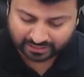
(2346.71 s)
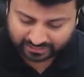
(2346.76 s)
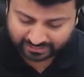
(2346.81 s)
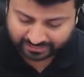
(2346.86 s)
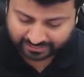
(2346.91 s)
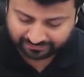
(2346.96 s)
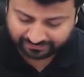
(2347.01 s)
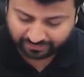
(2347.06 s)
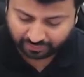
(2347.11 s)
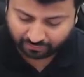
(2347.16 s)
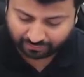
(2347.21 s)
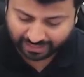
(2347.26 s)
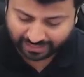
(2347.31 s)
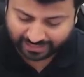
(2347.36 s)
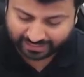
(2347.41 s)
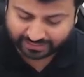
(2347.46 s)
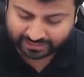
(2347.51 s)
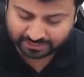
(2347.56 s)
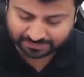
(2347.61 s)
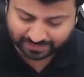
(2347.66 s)
If you
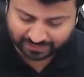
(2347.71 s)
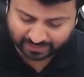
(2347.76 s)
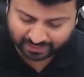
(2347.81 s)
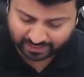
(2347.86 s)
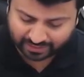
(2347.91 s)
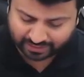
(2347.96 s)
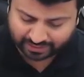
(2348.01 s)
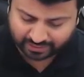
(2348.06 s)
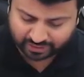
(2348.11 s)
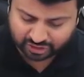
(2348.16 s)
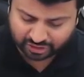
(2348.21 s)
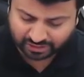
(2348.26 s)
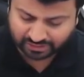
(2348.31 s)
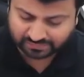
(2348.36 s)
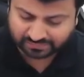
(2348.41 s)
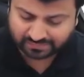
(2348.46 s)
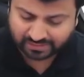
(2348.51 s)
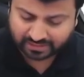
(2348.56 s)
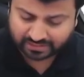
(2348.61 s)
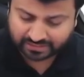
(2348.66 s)
violate this particular condition,
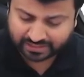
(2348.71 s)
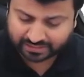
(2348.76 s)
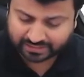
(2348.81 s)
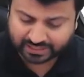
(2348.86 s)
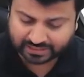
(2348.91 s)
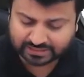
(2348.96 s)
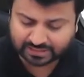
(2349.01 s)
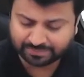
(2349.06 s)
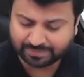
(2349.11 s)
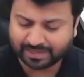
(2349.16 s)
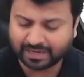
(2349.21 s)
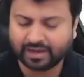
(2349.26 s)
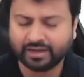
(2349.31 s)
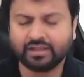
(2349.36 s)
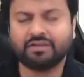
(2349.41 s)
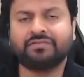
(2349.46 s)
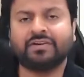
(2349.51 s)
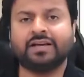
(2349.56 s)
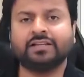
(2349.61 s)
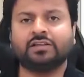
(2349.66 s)
then there is a penalty
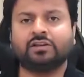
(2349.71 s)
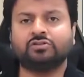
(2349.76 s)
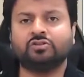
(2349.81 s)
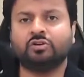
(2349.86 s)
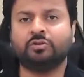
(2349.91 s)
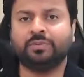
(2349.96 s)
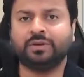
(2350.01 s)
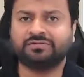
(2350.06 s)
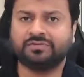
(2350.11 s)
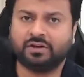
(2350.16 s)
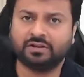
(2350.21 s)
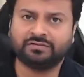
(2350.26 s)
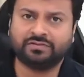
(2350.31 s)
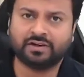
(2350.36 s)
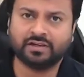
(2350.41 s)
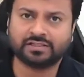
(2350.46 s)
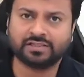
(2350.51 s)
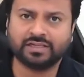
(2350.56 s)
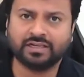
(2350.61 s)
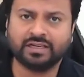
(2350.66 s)
of 5,000 rupees for
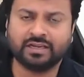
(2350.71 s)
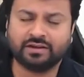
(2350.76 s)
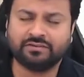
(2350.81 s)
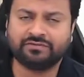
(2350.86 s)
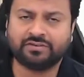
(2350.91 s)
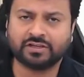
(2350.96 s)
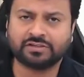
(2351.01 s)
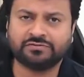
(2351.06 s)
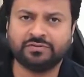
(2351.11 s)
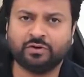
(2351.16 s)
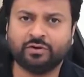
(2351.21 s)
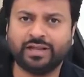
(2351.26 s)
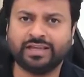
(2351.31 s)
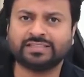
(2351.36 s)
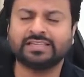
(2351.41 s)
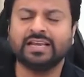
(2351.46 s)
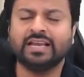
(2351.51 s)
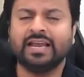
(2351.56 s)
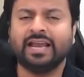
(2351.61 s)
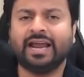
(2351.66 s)
first few days,
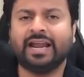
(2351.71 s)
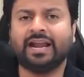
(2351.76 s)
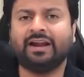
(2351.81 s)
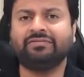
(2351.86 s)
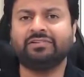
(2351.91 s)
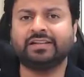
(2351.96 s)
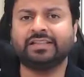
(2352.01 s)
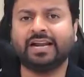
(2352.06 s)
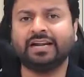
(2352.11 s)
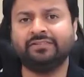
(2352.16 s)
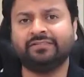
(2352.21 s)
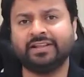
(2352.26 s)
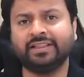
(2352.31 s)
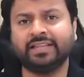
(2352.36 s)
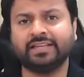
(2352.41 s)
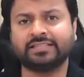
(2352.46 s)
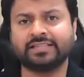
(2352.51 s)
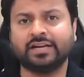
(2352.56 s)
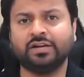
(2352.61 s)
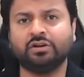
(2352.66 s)
and after that when they
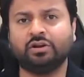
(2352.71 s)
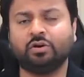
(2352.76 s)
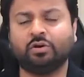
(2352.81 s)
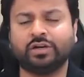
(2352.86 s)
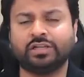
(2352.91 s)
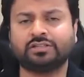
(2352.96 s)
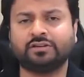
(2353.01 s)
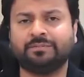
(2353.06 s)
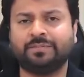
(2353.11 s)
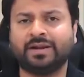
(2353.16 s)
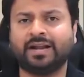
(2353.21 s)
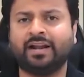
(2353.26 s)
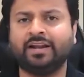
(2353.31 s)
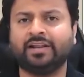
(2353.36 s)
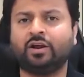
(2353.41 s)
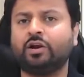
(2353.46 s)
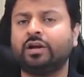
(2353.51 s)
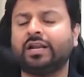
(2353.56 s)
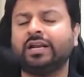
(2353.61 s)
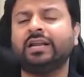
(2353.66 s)
send you a notice of penalty
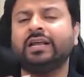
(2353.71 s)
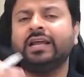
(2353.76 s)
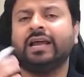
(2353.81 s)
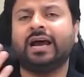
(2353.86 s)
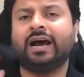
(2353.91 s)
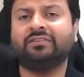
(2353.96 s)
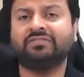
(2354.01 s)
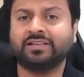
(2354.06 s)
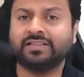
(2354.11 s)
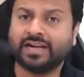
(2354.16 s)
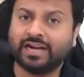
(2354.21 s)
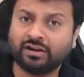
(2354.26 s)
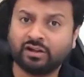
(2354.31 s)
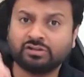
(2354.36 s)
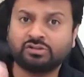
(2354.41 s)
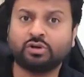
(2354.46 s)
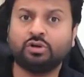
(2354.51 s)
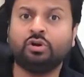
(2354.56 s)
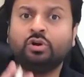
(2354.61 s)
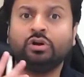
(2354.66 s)
order, after that
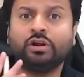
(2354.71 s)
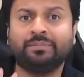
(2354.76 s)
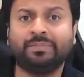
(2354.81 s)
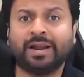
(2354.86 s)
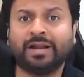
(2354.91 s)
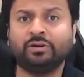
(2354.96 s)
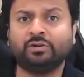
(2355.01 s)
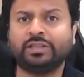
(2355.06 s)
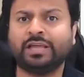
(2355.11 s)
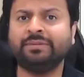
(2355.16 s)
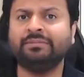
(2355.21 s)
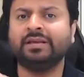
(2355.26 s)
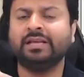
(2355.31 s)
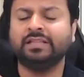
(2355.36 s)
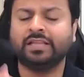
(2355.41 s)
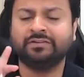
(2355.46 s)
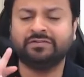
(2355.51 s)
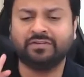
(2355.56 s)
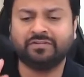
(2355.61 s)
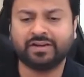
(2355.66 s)
also don't reply to them,
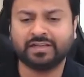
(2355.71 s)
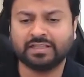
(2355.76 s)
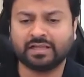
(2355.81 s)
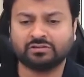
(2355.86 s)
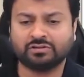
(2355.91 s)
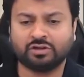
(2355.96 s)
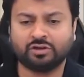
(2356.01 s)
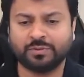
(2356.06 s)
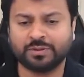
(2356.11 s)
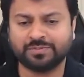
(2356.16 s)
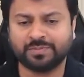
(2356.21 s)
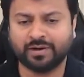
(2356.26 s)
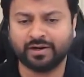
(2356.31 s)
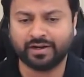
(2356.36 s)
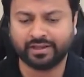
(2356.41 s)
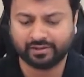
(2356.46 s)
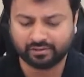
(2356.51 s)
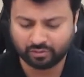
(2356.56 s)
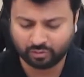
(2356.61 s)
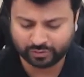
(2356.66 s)
then 50,000 rupees per
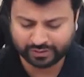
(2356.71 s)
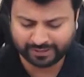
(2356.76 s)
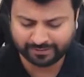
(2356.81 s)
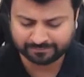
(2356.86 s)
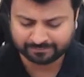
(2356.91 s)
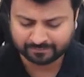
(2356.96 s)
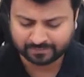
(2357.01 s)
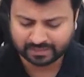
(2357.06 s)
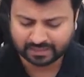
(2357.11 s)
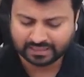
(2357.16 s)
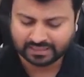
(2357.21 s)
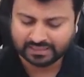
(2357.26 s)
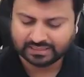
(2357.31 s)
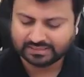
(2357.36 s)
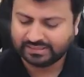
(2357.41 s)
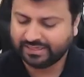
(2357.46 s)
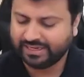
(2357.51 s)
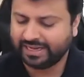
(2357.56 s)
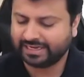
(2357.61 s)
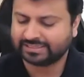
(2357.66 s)
day. Okay,
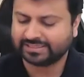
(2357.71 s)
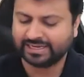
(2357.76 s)
next.